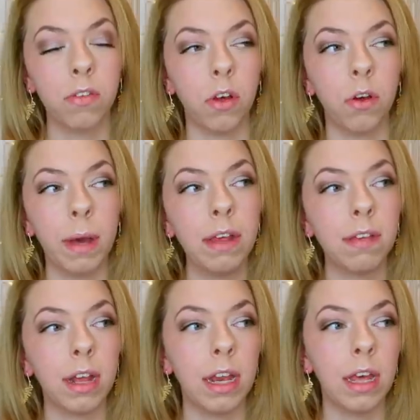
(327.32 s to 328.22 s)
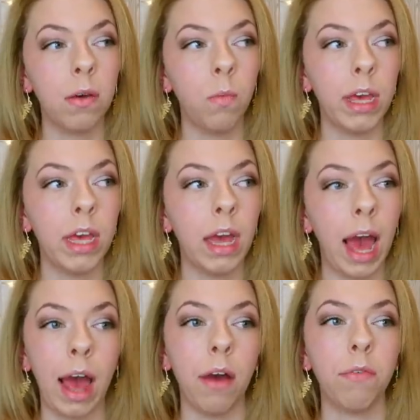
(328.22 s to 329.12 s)
So basically we
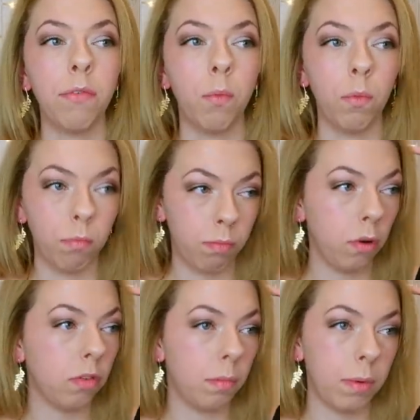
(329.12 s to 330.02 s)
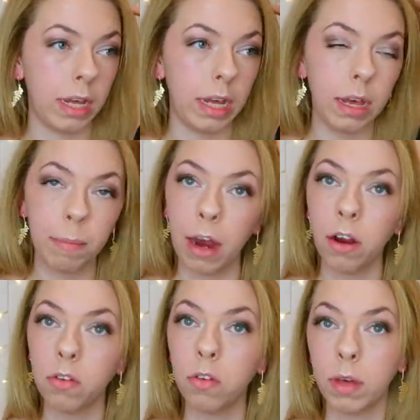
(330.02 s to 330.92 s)
have possibly
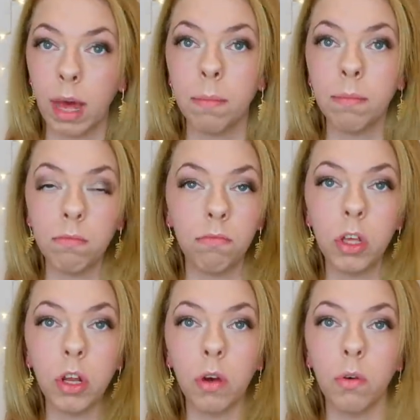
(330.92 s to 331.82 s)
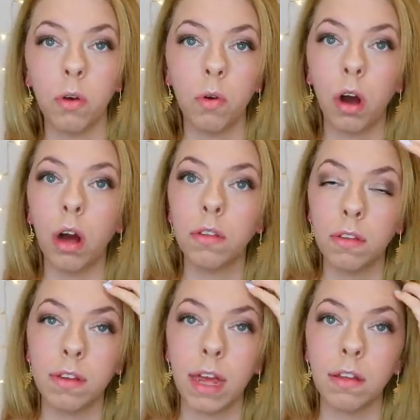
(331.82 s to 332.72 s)
parents who can, you know, who can't
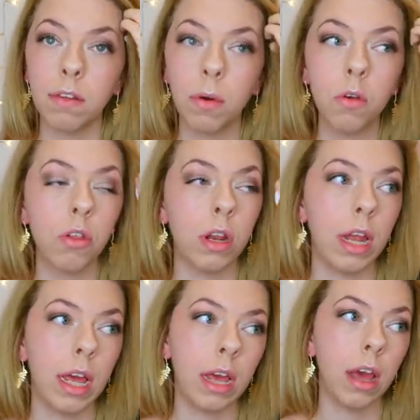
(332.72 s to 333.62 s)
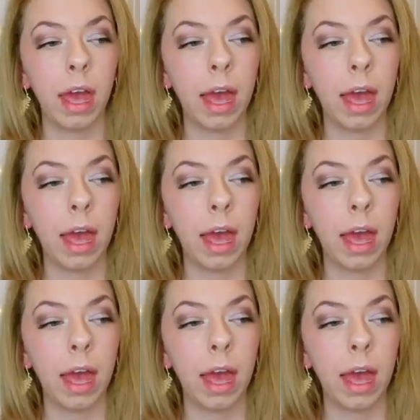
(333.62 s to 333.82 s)
sustain us emotionally.